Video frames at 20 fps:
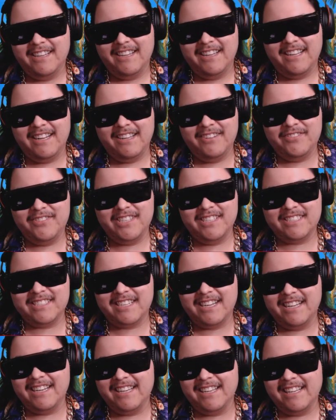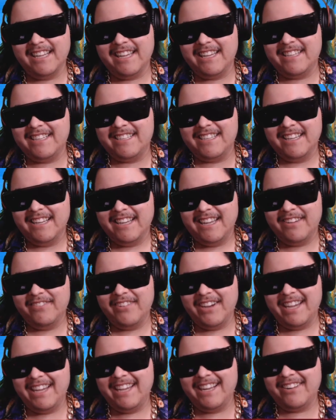And I'm just kind of like, in
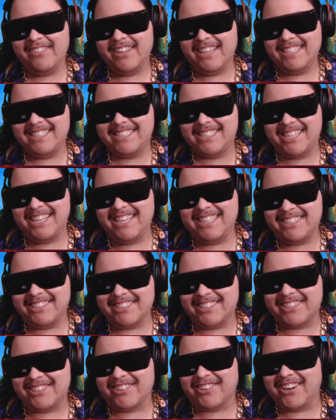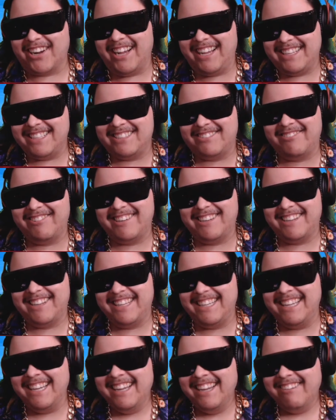my head, I'm like, Jesus Christ, why did
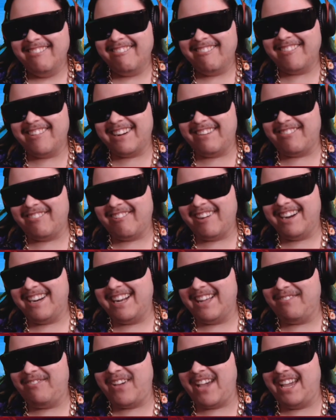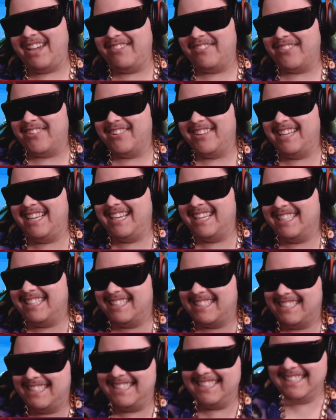I pay for
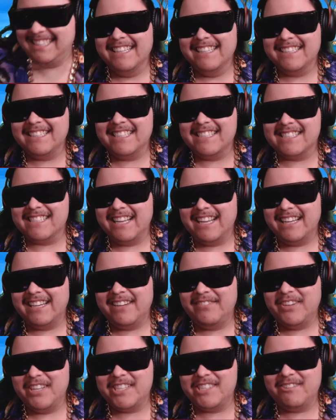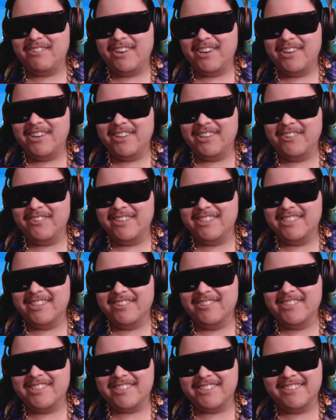this? She's like, I bet you want another one,
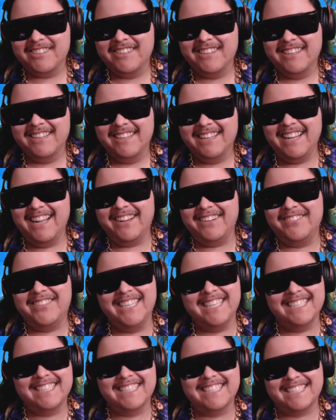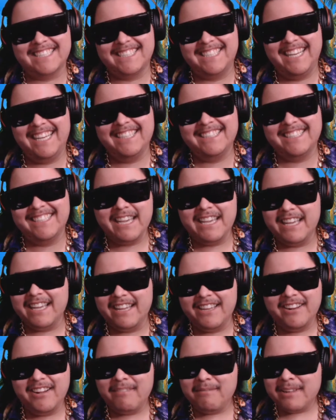don't you? And I'm just sitting there,
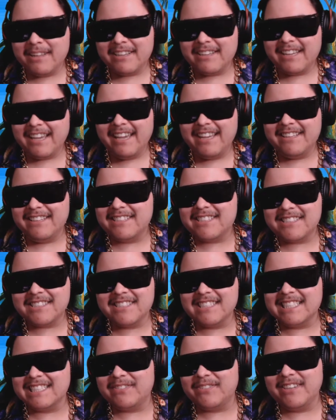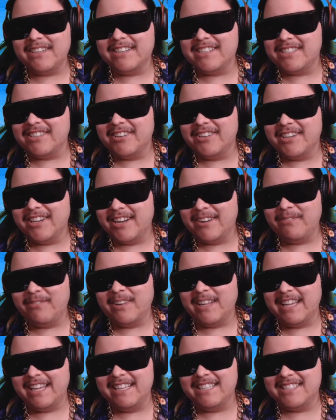you know, I'm like, hey, this is an experience, you know, you got to
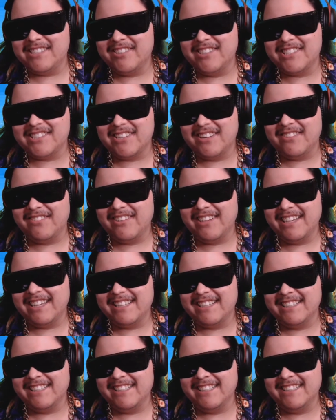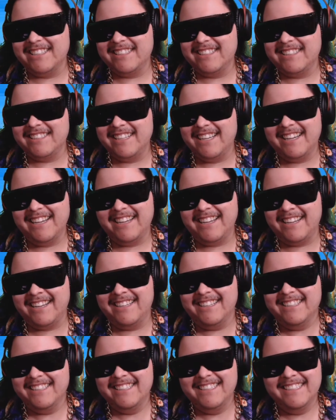play into it. So I'm like, yeah,
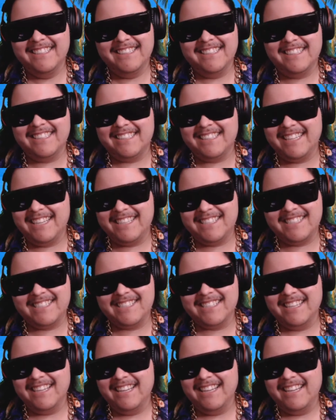like, yes.